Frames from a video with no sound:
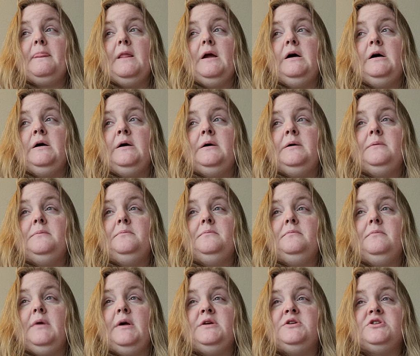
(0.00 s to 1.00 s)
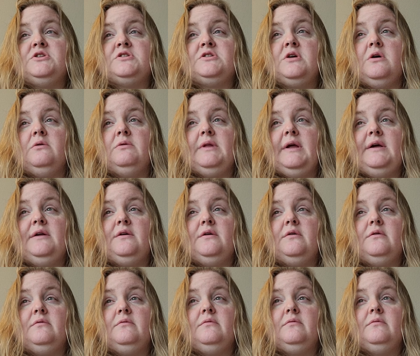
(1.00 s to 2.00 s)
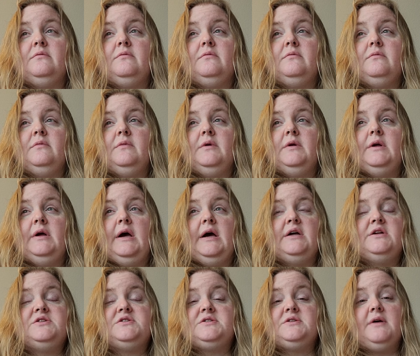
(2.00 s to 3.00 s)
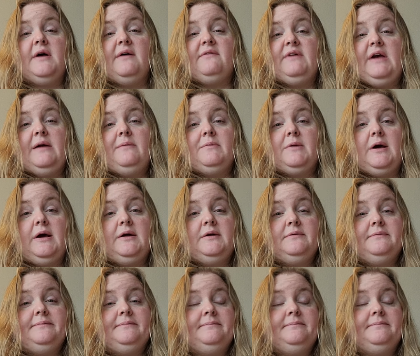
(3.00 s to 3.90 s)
um, and just go later and still have game night.